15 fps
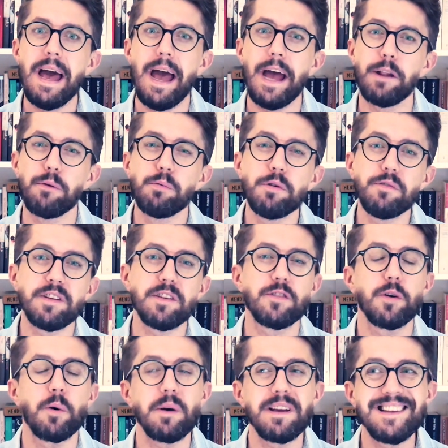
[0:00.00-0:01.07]
and woven
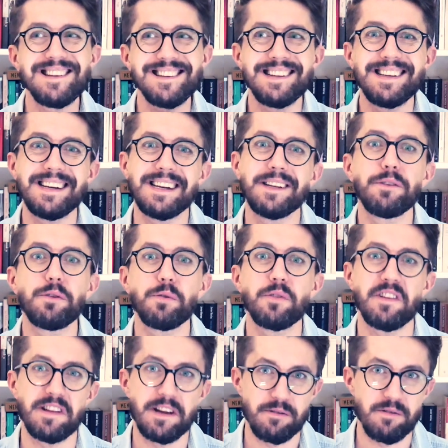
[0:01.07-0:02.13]
so easily into
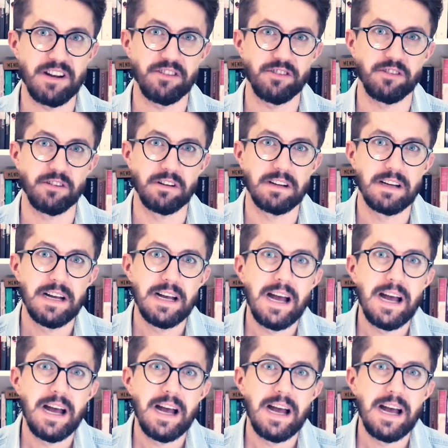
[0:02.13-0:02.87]
the narration.